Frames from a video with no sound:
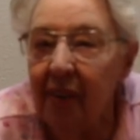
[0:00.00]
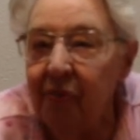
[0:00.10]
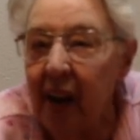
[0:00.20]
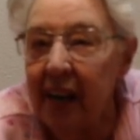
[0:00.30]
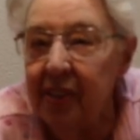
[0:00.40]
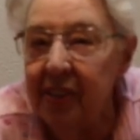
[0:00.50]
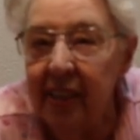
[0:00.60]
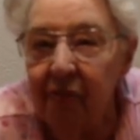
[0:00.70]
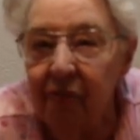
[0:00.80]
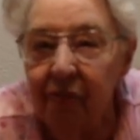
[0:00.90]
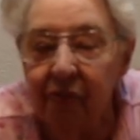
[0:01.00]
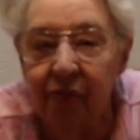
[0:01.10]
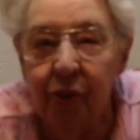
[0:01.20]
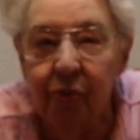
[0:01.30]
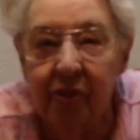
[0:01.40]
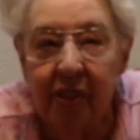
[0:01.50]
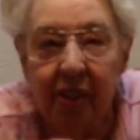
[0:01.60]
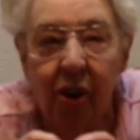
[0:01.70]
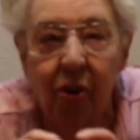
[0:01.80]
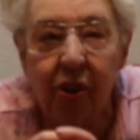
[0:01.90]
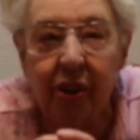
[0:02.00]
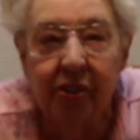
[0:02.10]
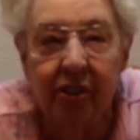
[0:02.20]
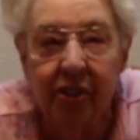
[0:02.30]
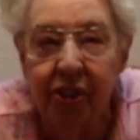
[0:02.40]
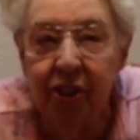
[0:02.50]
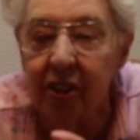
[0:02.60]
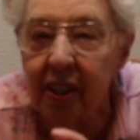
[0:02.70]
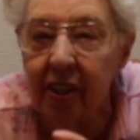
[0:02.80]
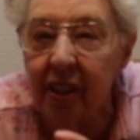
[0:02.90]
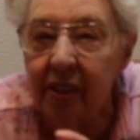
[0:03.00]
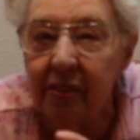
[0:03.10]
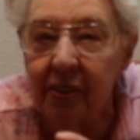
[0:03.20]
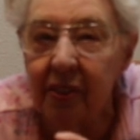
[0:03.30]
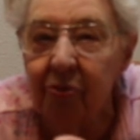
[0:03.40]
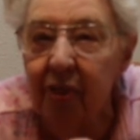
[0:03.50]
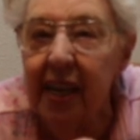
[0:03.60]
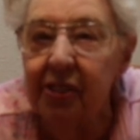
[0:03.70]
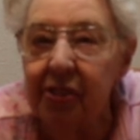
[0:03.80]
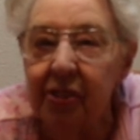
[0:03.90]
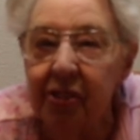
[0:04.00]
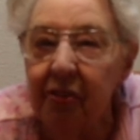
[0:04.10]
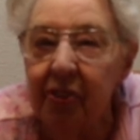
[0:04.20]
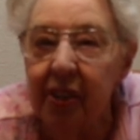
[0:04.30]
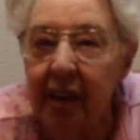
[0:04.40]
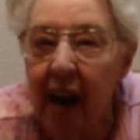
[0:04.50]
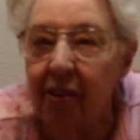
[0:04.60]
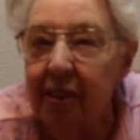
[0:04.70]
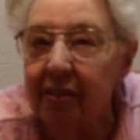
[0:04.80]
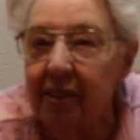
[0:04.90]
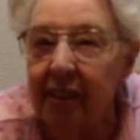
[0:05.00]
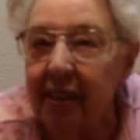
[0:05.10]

fancy fruit, you know, the sugar and the raisins and the carrot,